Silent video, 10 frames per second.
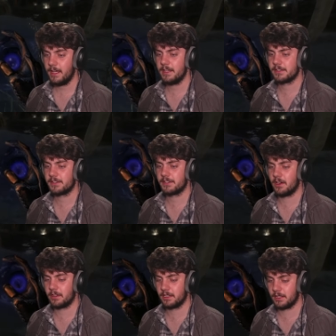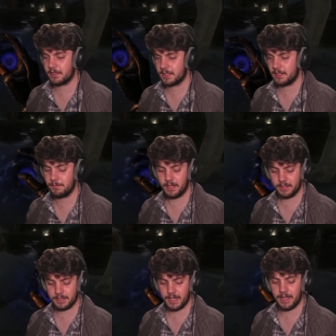He is so close to
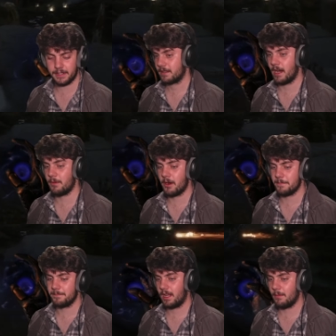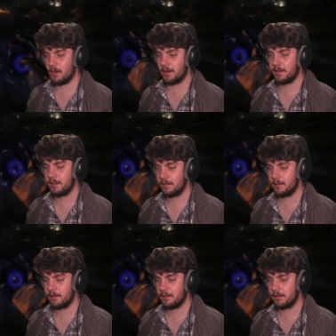being dead. Come on, come on.